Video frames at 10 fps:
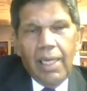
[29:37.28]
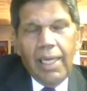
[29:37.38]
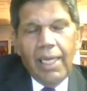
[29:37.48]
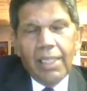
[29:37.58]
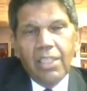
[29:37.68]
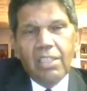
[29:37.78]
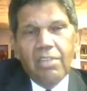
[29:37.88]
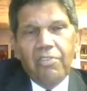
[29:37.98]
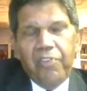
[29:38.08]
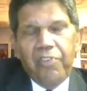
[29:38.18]
It is
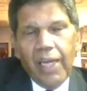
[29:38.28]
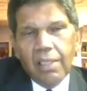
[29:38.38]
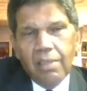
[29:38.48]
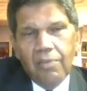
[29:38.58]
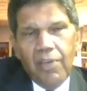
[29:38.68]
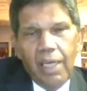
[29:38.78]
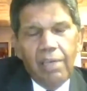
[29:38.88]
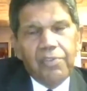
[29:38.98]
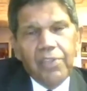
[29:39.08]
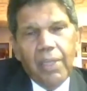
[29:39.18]
a fact of
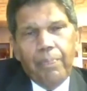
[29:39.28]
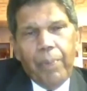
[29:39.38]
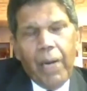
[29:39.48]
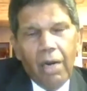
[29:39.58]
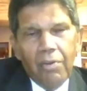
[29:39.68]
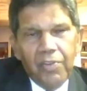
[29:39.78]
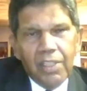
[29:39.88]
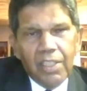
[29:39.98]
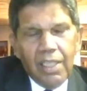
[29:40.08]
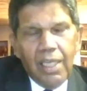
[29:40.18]
life that powerful
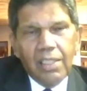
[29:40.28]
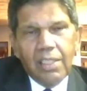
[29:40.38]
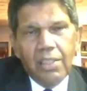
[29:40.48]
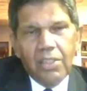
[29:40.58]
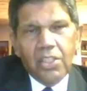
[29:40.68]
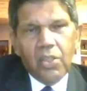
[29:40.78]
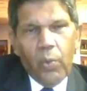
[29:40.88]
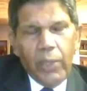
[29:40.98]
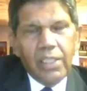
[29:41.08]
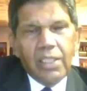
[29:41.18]
states are
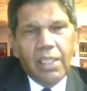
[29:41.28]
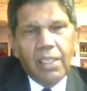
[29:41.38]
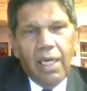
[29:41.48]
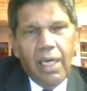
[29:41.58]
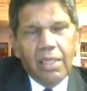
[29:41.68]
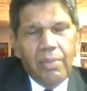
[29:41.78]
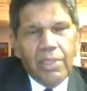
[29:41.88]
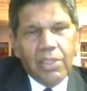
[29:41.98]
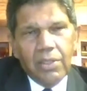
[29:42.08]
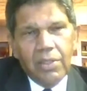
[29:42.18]
squeezing the High
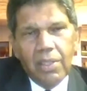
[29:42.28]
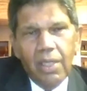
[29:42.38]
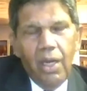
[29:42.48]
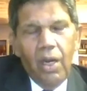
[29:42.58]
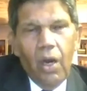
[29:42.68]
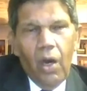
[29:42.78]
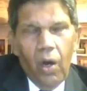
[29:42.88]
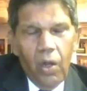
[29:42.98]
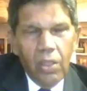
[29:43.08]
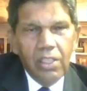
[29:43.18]
Commissioners
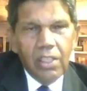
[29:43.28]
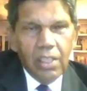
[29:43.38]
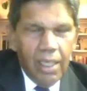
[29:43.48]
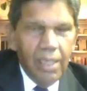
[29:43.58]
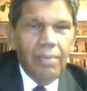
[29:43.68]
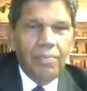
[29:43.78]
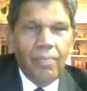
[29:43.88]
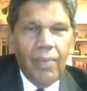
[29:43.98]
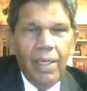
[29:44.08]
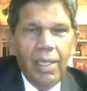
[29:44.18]
all the time
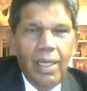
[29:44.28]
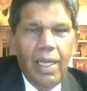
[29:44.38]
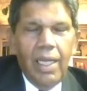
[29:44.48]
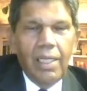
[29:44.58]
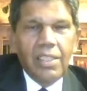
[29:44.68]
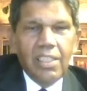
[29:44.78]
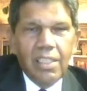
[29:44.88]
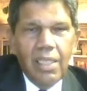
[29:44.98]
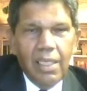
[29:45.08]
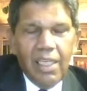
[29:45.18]
in
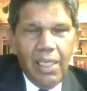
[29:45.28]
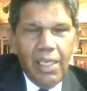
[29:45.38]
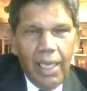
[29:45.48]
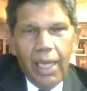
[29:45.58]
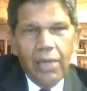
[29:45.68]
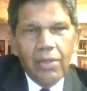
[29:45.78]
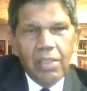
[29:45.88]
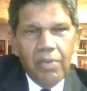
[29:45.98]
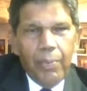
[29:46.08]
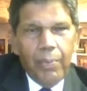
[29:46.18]
key areas
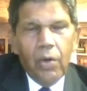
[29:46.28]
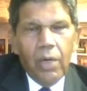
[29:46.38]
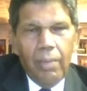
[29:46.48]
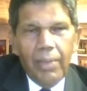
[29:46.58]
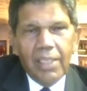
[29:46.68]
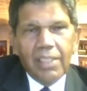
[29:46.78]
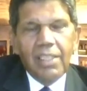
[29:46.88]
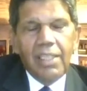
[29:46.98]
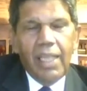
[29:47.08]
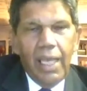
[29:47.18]
of the program because
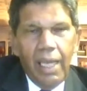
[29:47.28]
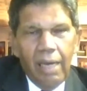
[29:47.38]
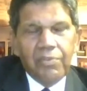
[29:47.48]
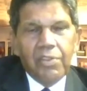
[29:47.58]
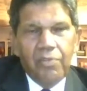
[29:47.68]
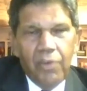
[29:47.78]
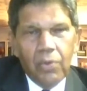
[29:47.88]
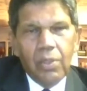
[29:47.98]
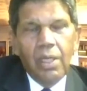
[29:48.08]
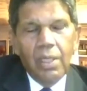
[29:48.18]
they have to
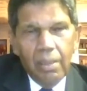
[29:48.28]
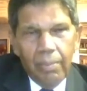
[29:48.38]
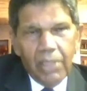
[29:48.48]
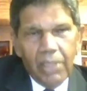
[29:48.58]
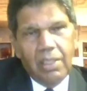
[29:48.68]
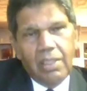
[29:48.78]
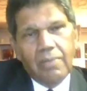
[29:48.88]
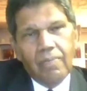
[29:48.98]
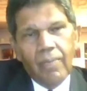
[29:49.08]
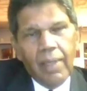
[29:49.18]
vote the budgets.
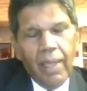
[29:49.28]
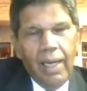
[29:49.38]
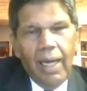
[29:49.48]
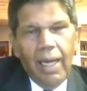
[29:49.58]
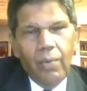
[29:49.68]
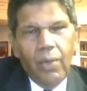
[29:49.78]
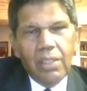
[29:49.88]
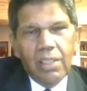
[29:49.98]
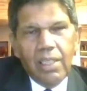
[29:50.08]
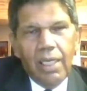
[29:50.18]
I want
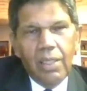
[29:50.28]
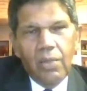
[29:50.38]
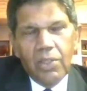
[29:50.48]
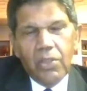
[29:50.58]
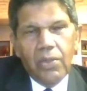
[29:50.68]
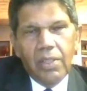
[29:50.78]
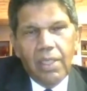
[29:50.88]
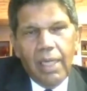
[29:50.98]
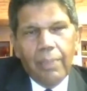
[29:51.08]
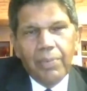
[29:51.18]
to tell you a story
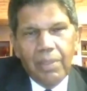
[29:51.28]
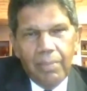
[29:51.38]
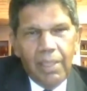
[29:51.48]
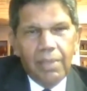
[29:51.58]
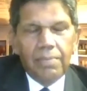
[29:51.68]
that happened to me.